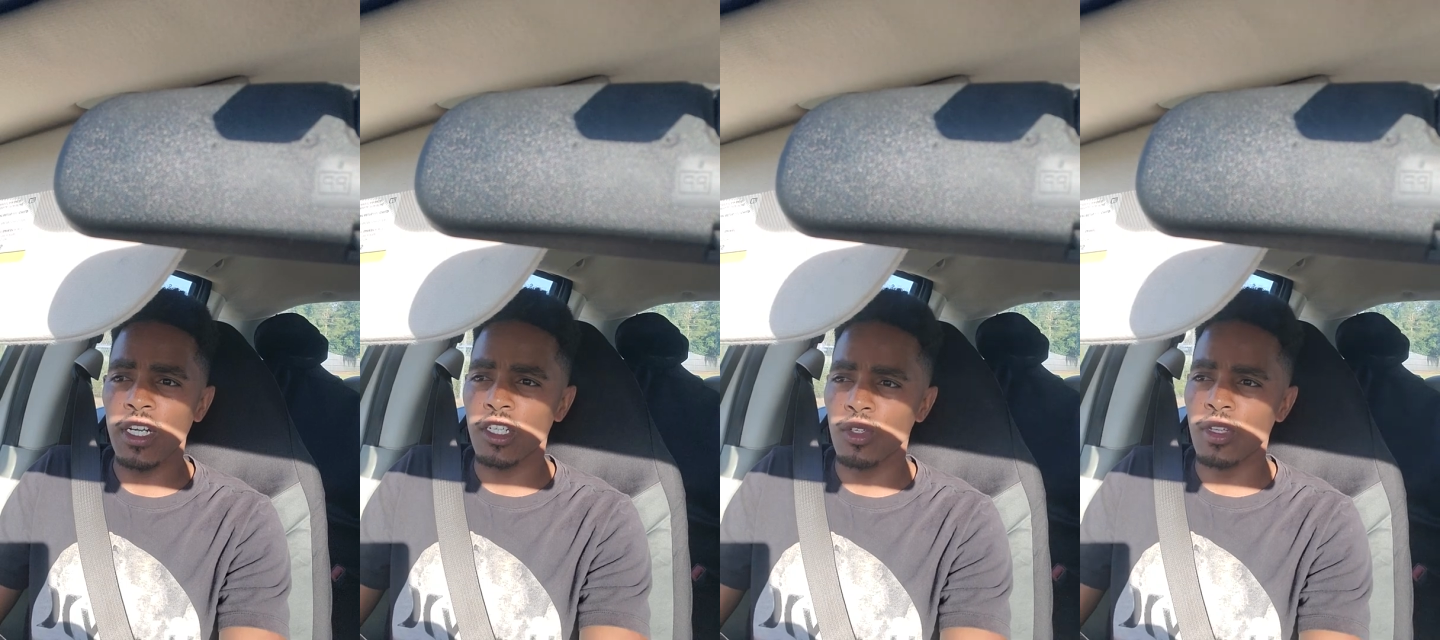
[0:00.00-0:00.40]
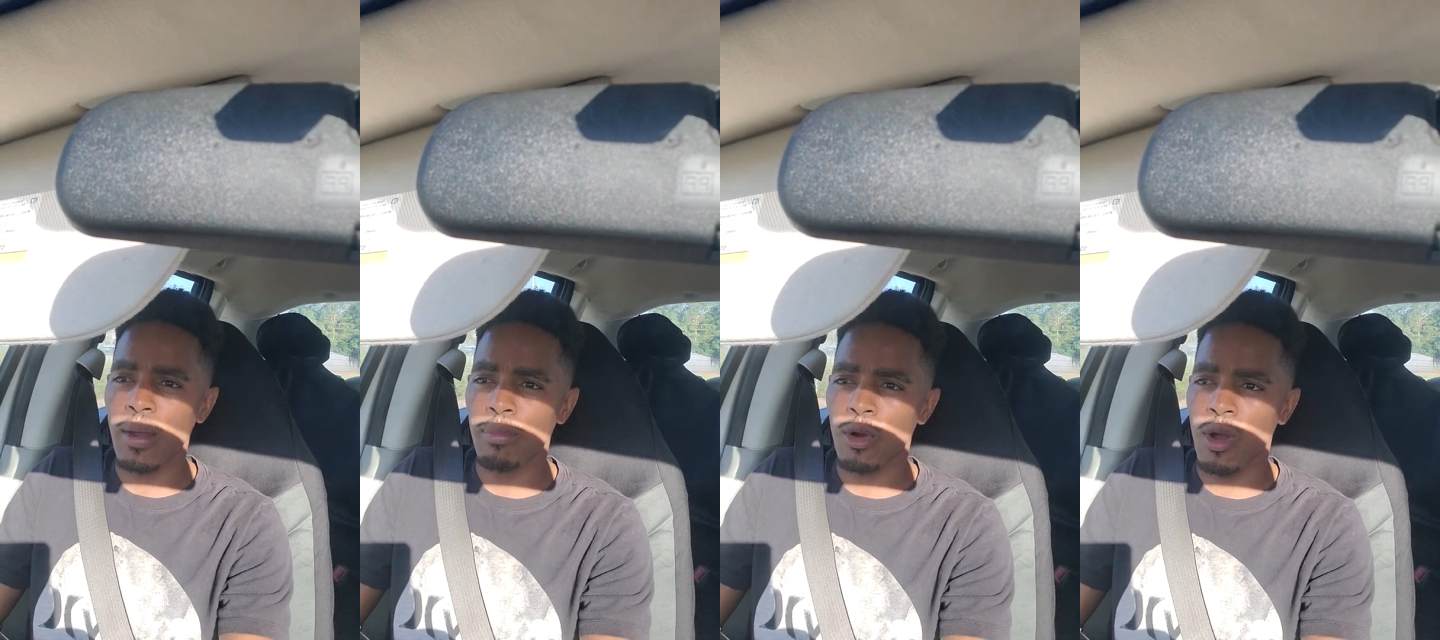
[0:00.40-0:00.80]
to do
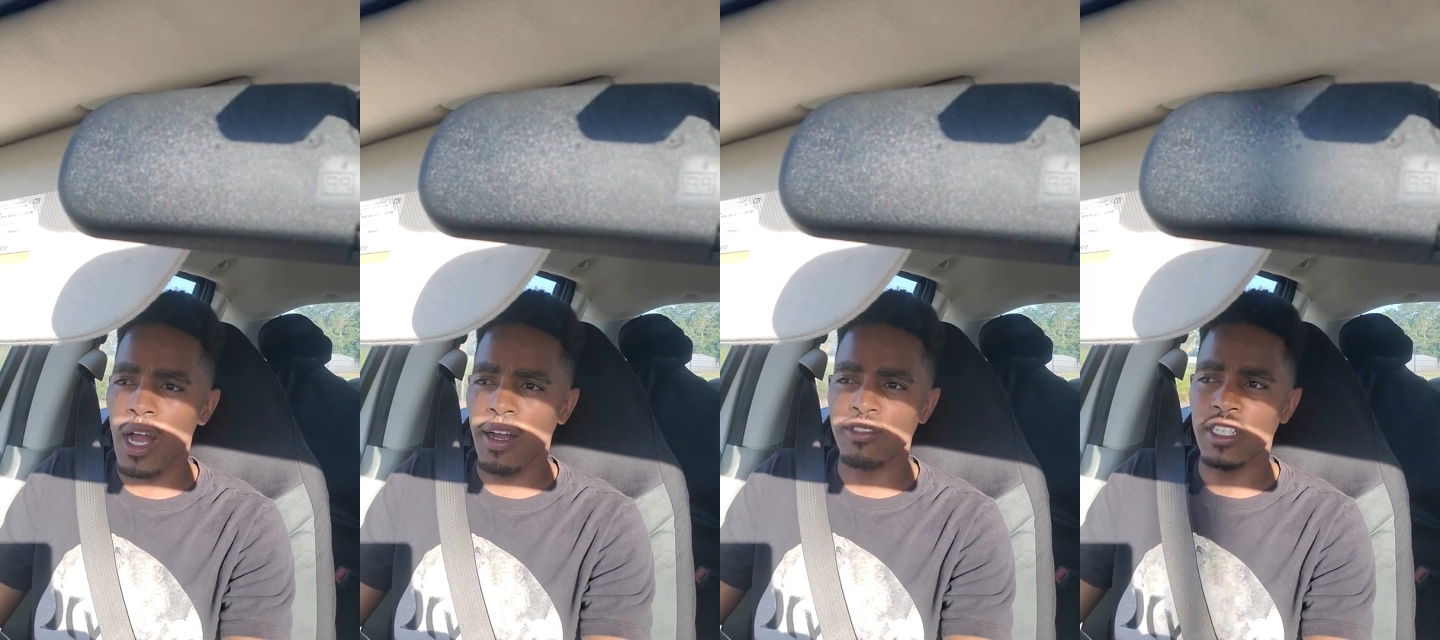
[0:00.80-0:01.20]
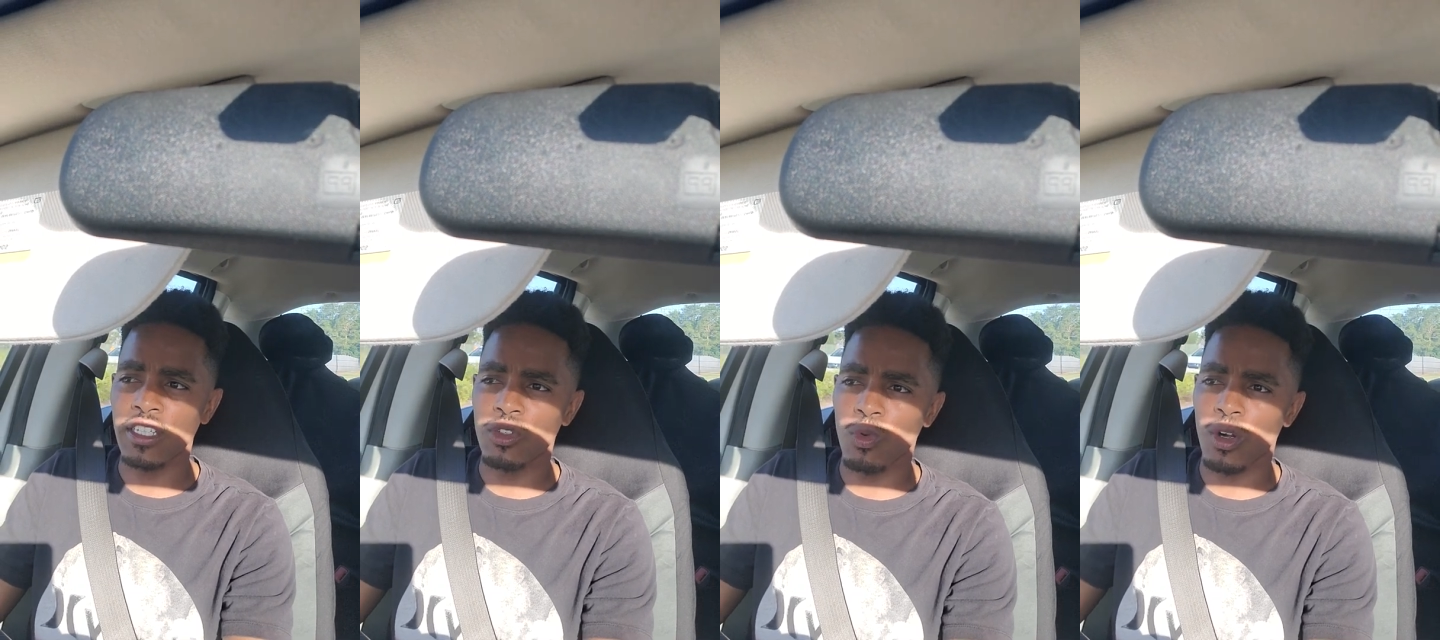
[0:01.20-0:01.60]
that, bro. I have to
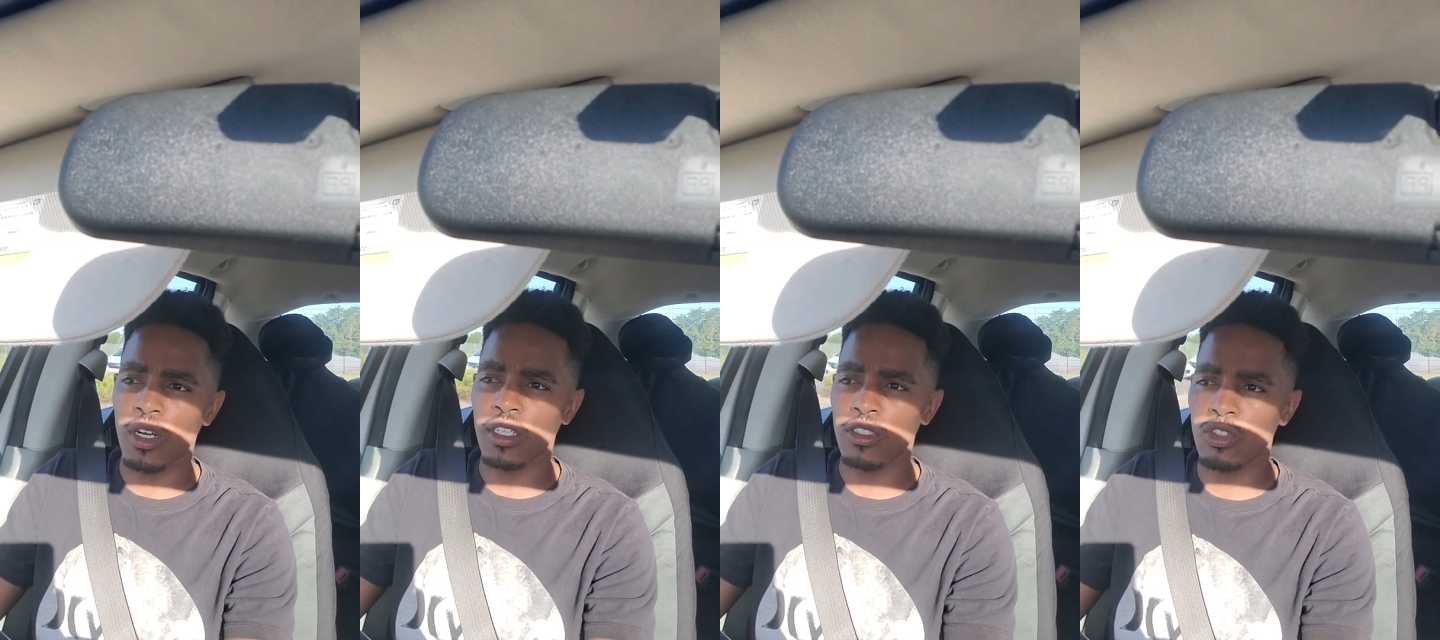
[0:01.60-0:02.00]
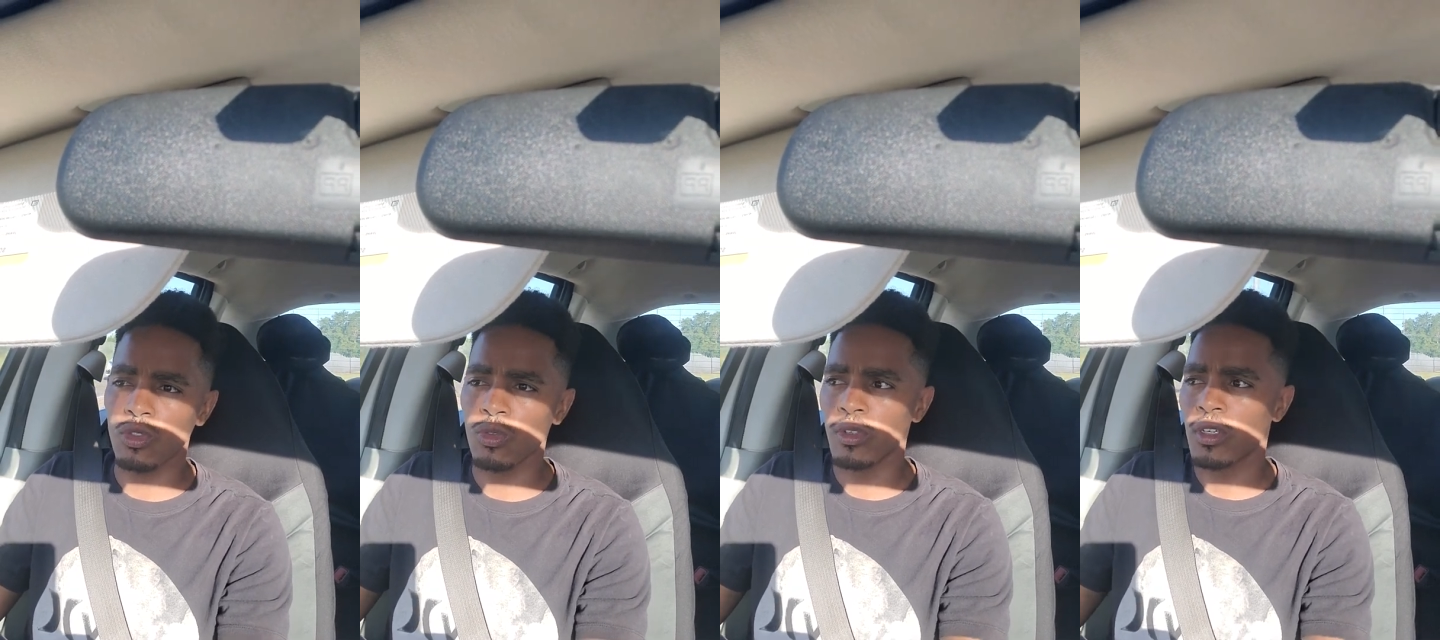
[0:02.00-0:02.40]
get to work
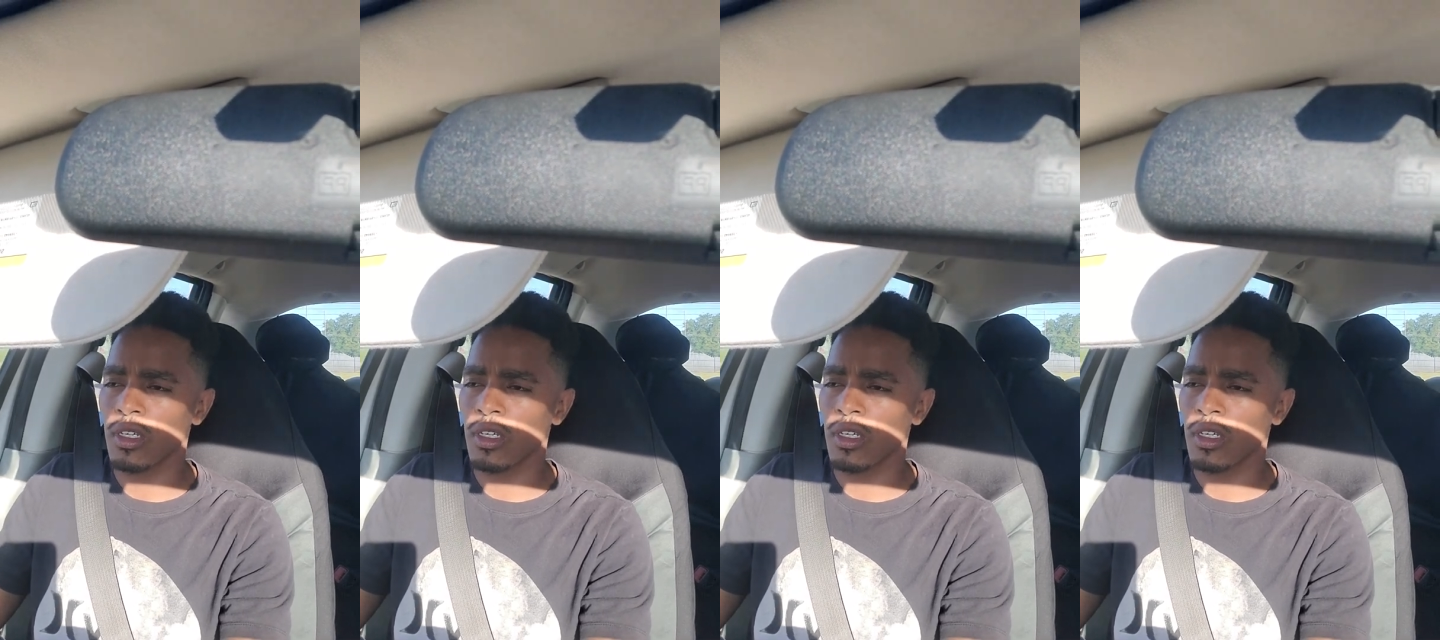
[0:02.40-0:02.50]
soon.